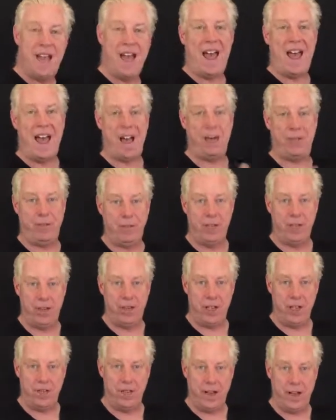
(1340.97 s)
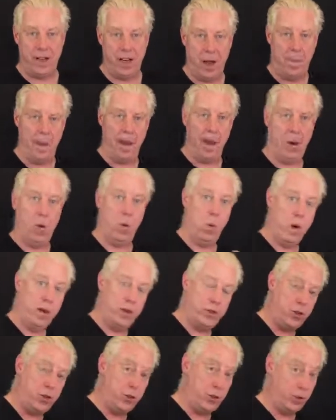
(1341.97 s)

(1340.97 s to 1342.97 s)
after the event about which you